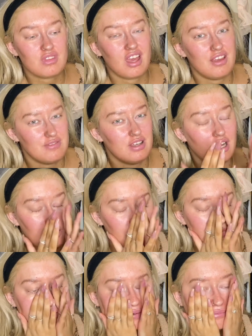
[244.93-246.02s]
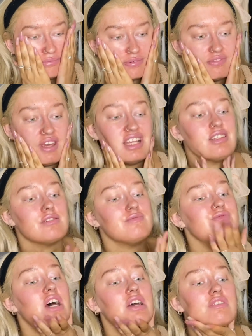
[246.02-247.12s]
my face is
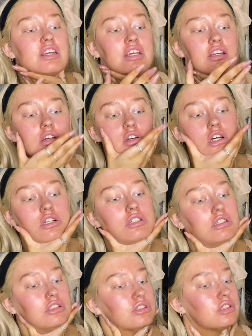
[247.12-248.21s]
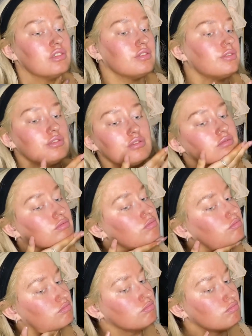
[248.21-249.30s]
very sort of
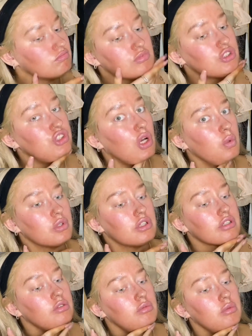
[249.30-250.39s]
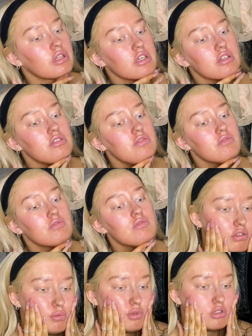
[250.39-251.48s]
soaked with this. I
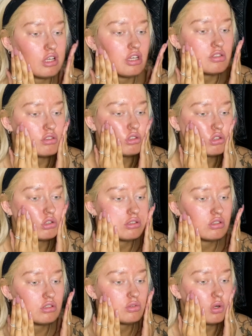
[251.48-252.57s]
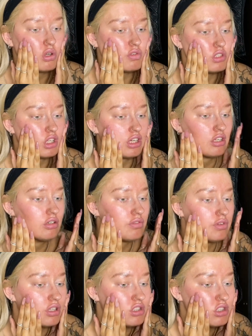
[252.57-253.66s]
suppose it is sort of sticky. I don't know if
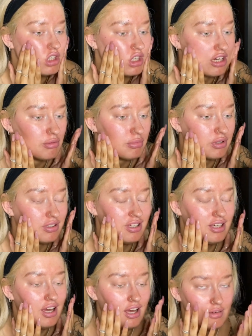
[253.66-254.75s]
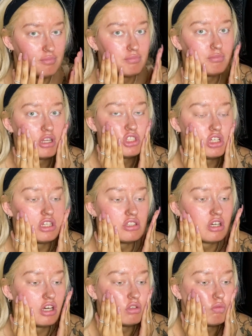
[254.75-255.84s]
you can see that, but my cheeks kind of